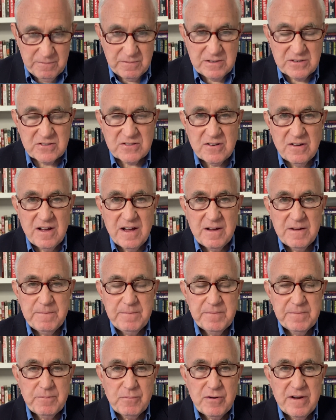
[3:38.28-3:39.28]
we saw
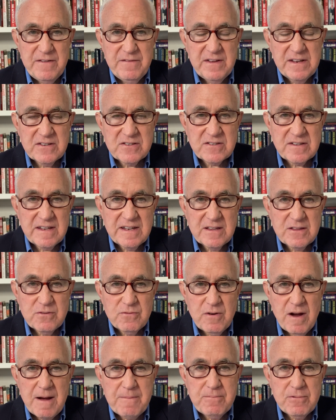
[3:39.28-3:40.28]
previously the
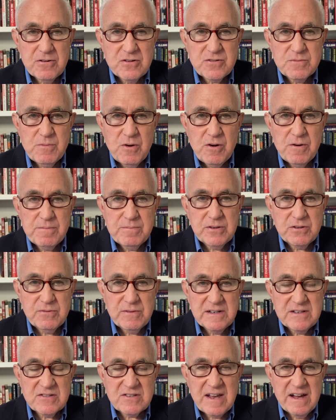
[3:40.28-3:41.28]
rapprochement
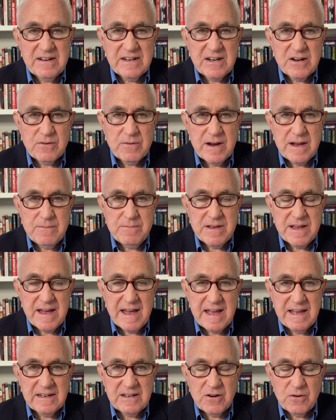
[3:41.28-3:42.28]
between Saudi Arabia
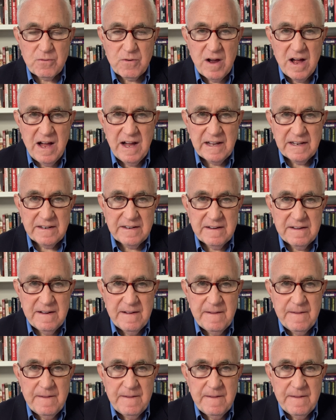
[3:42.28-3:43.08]
and Iran,